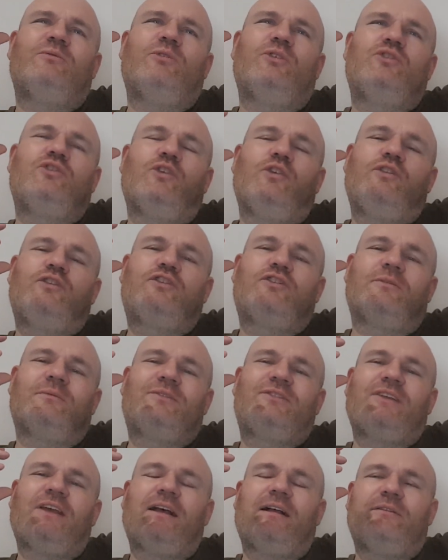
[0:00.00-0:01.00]
reduce
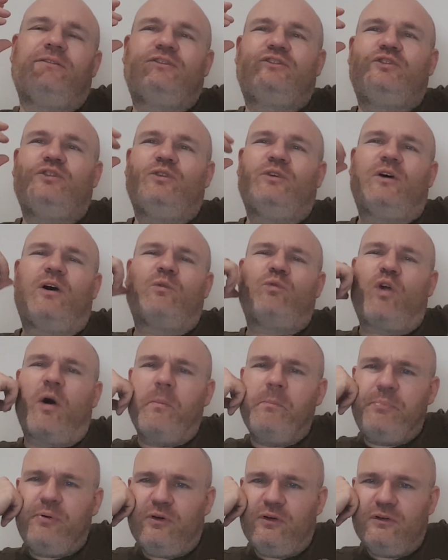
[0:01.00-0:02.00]
themselves to a
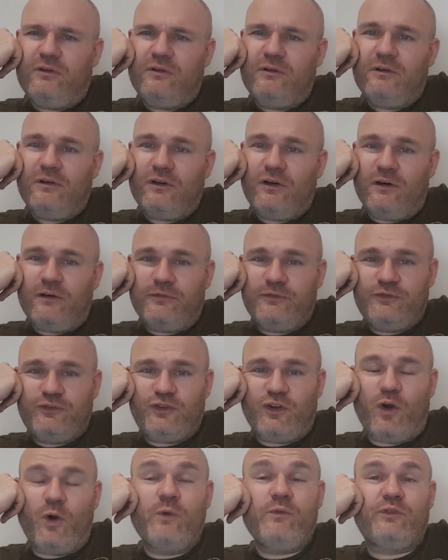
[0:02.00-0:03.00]
rump of
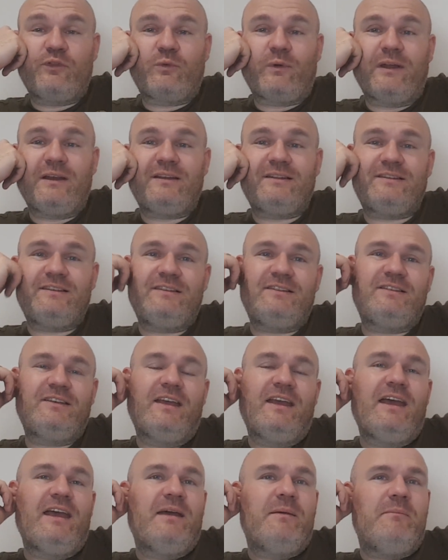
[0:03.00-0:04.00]
Jehovah's Witnesses.
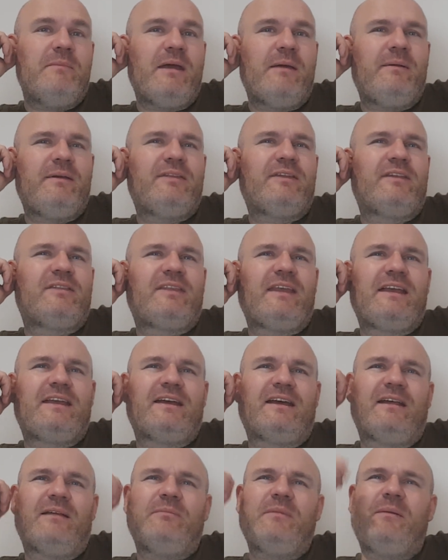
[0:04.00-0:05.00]
Maybe that they
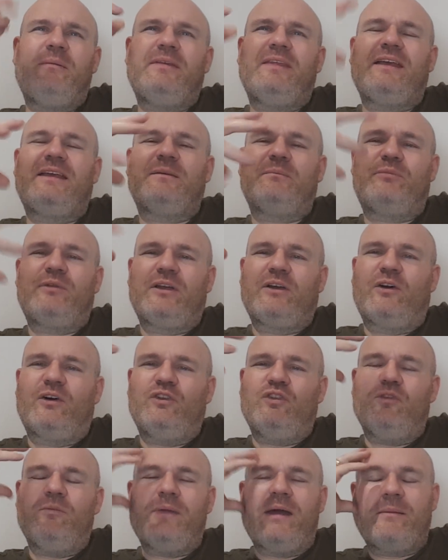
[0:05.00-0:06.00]
can, maybe they can bring
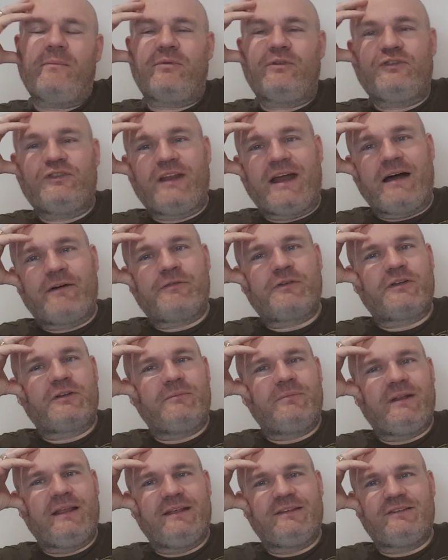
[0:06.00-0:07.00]
on new members in
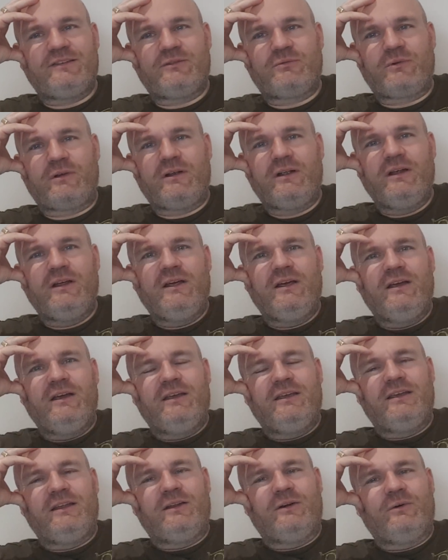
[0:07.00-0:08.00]
African places where
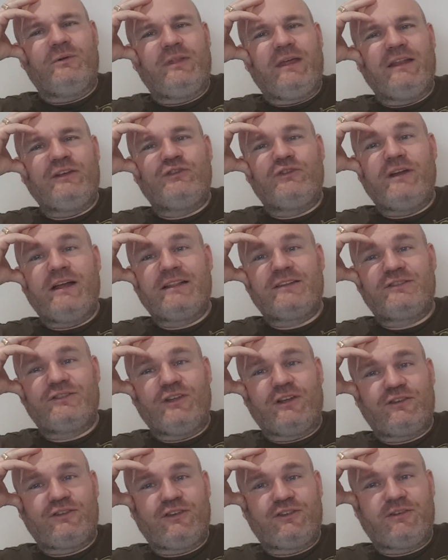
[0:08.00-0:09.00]
you know the internet's
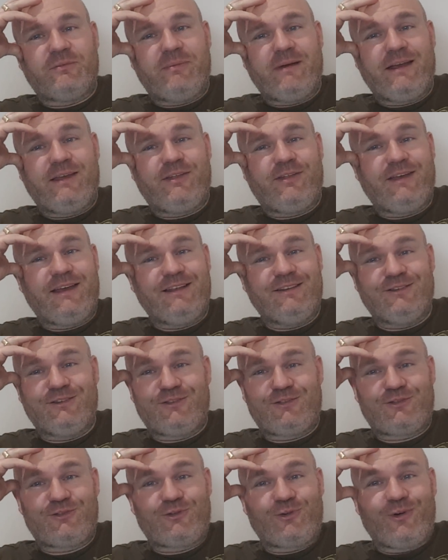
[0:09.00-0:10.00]
not such a big thing to
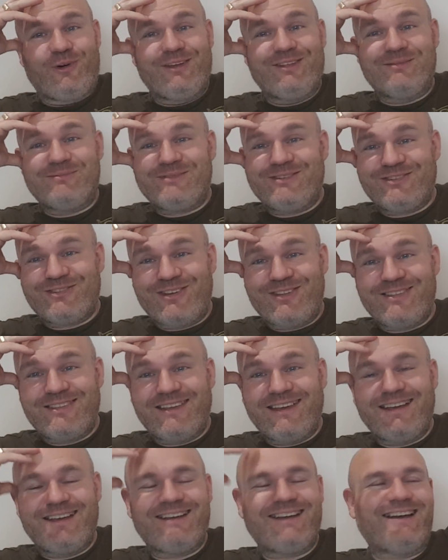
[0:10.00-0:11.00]
destroy them or
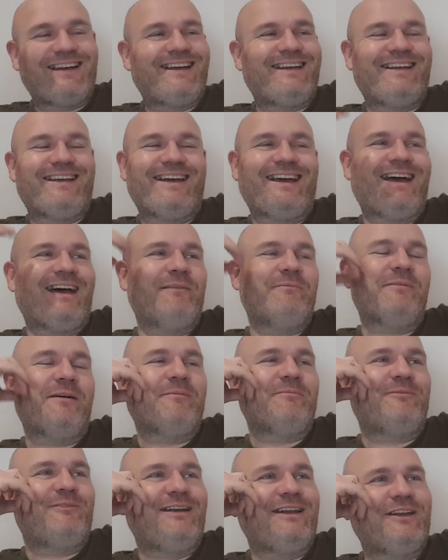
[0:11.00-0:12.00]
something. I'm
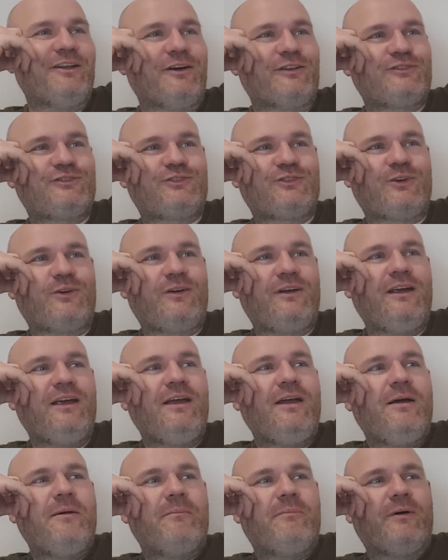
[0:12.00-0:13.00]
I'm really not sure,
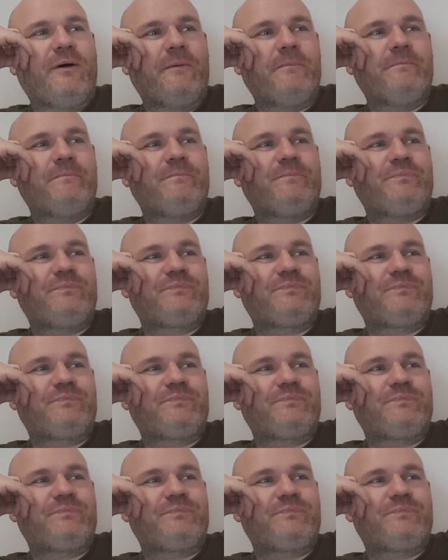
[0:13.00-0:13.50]
but